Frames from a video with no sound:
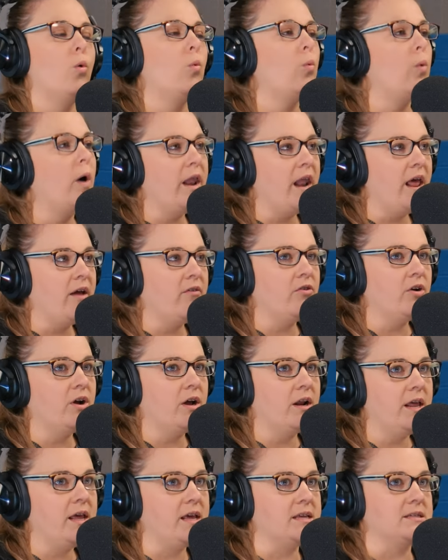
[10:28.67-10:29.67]
whatever
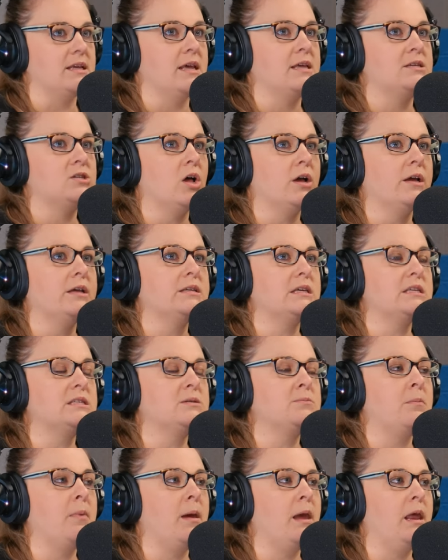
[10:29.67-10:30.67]
it is, as long as it's
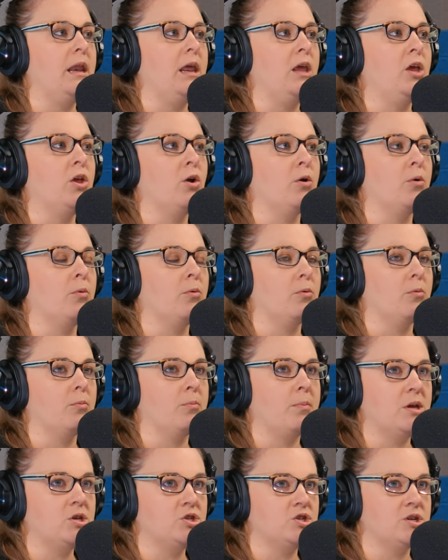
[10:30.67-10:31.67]
meeting your
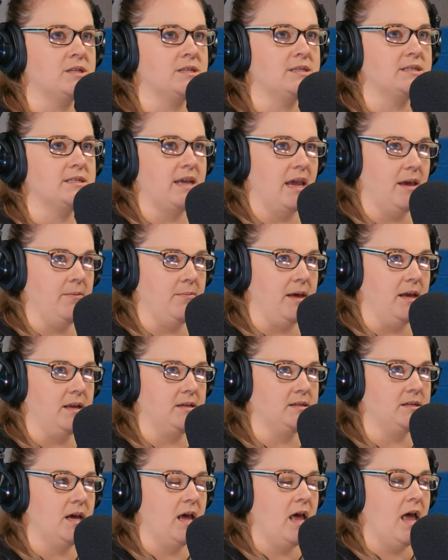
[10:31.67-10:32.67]
mission
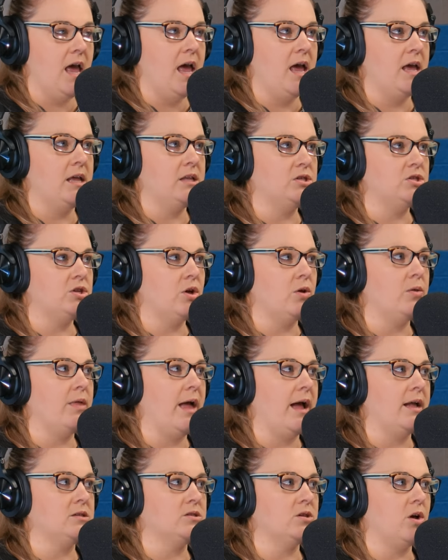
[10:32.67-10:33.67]
statement. And so
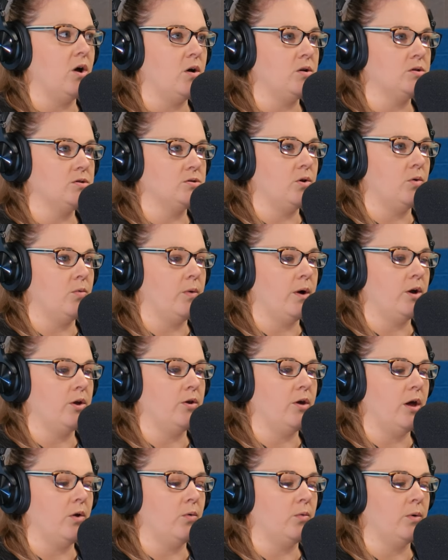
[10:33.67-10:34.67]
that's also where you
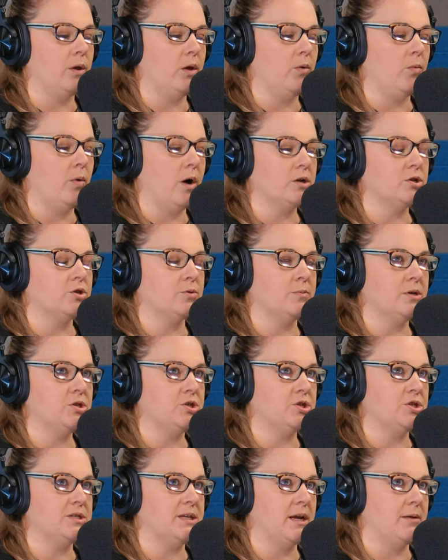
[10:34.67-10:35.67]
got to really watch your
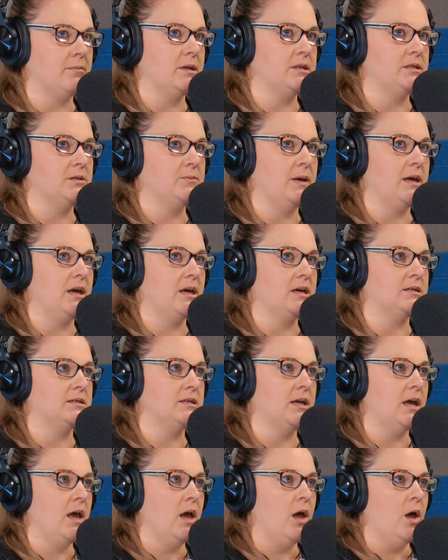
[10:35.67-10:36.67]
mission statements, because
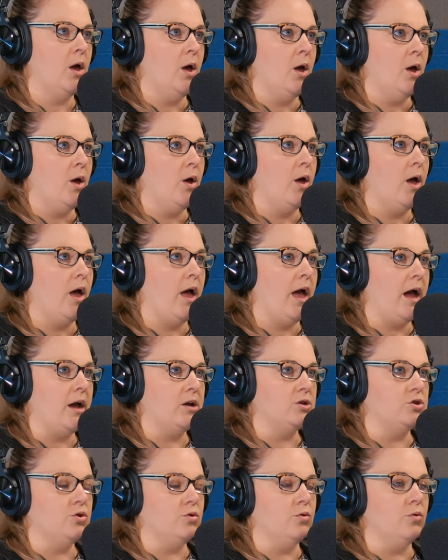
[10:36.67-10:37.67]

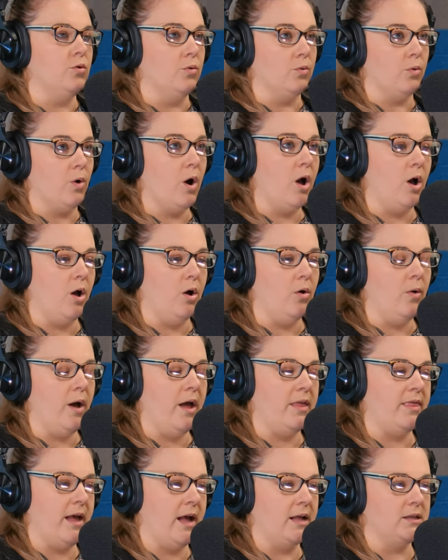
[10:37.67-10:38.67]
as you grow,
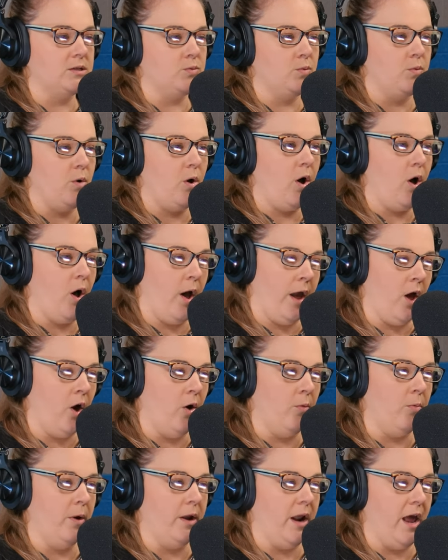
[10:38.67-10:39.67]
and that's, I
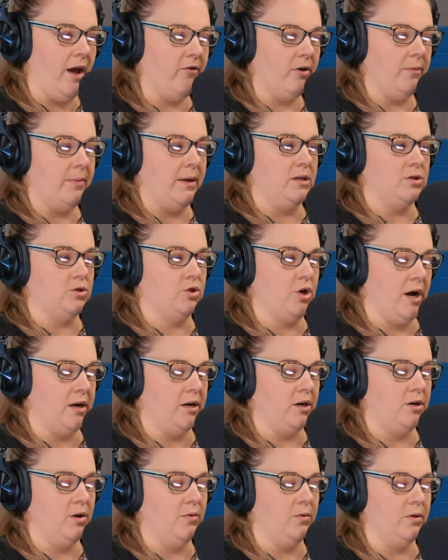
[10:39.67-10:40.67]
hope, what everybody's trying
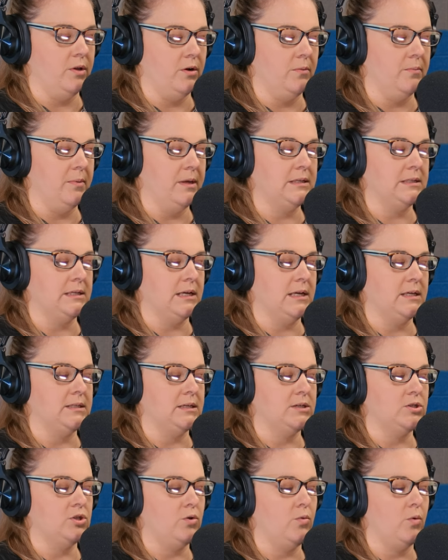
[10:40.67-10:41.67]
to do when they're in business,
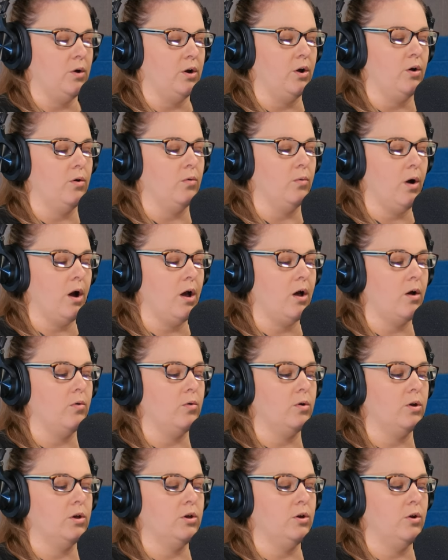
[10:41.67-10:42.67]
is you want to
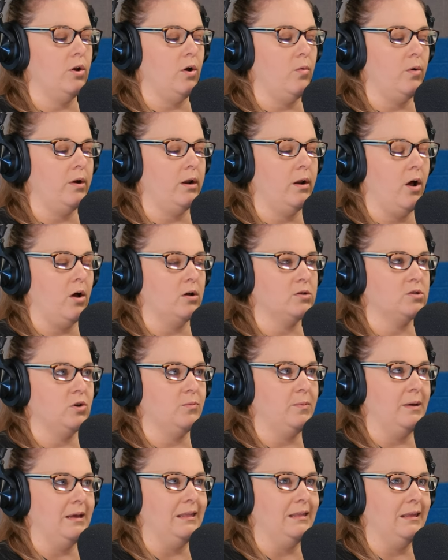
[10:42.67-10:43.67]
grow. You don't want to also
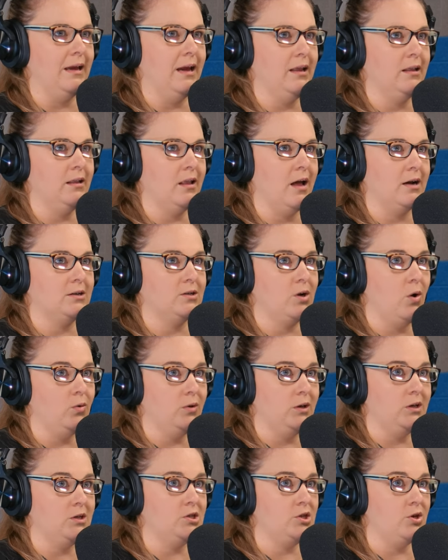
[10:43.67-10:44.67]
be landlocked to
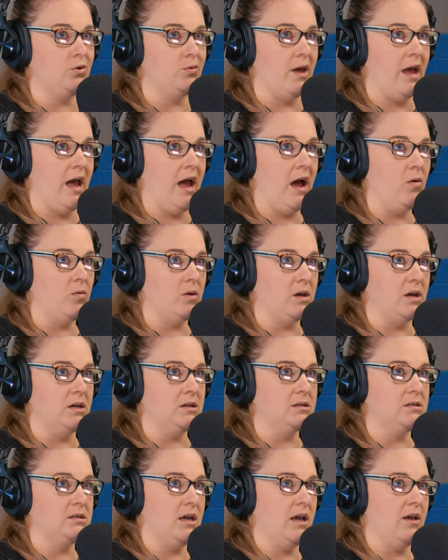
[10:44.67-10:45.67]
only 2
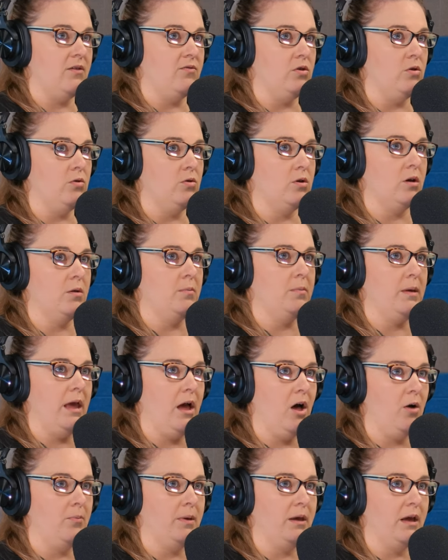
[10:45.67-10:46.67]
counties if you could be
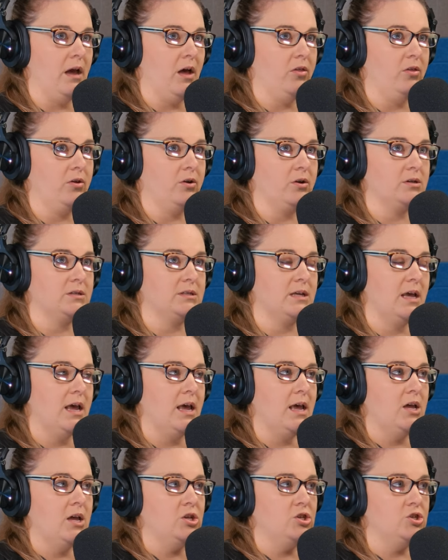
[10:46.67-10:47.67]
helping others
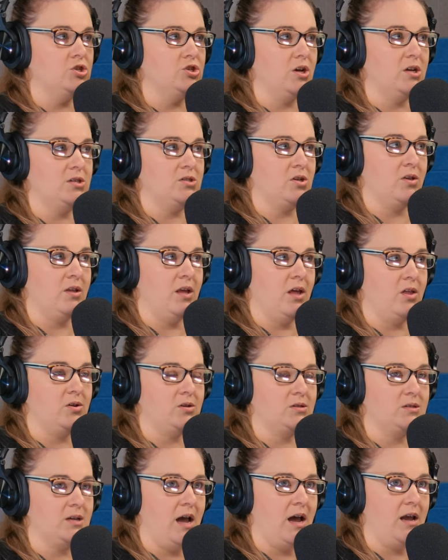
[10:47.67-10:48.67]
just on the other
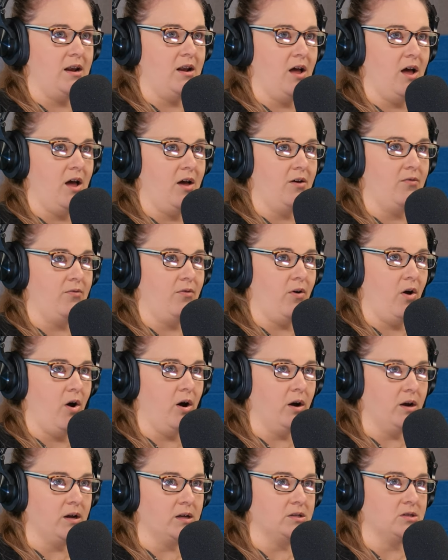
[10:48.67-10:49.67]
side of
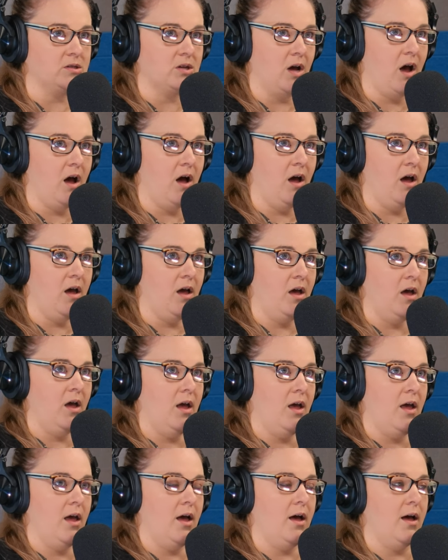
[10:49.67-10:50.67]
Arkansas
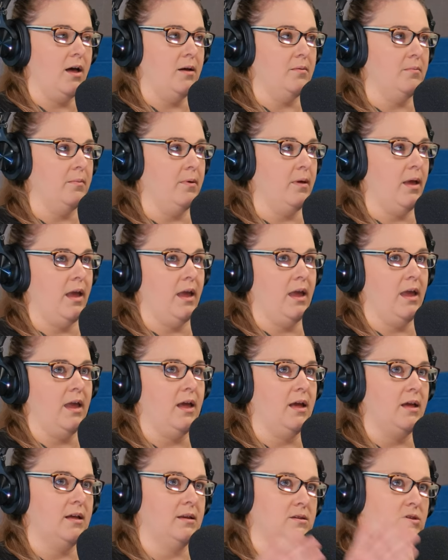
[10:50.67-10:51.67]

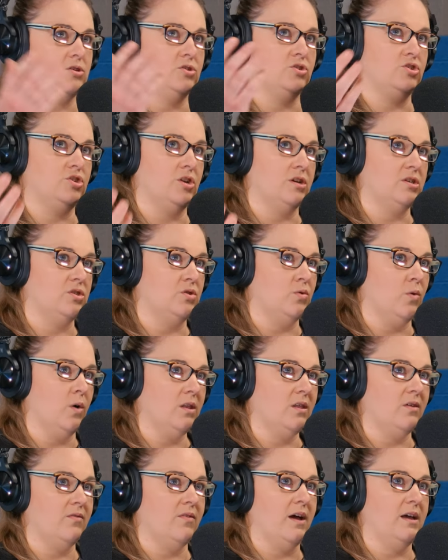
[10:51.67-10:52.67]
and just
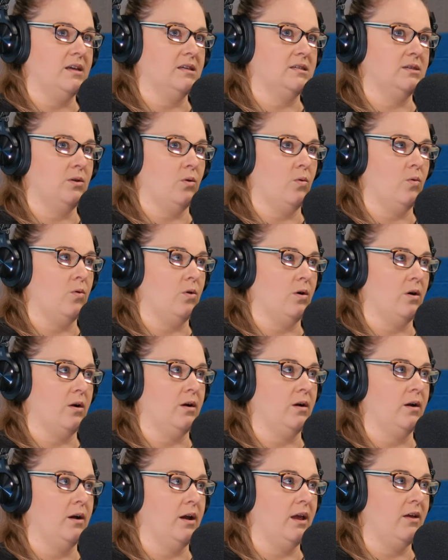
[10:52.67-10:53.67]
north of us,
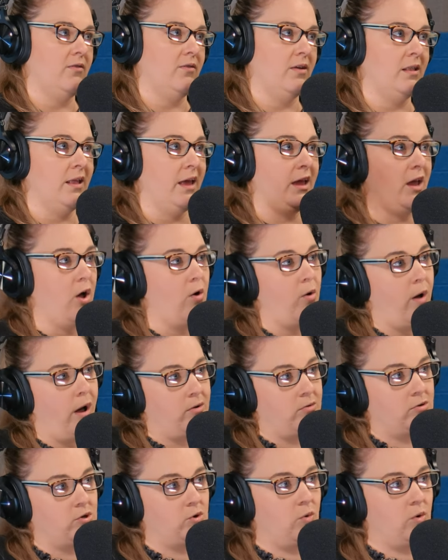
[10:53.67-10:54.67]
or even like go
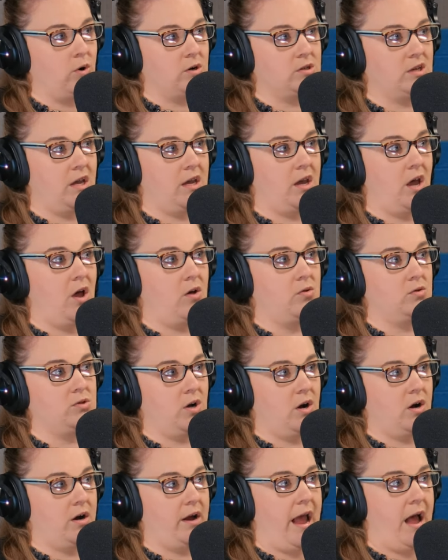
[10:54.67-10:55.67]
out towards like
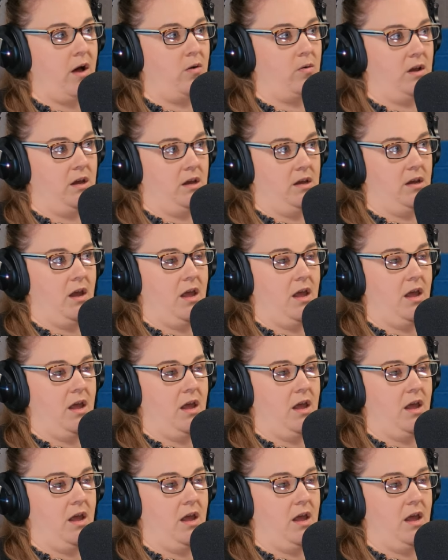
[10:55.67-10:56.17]
Ozark County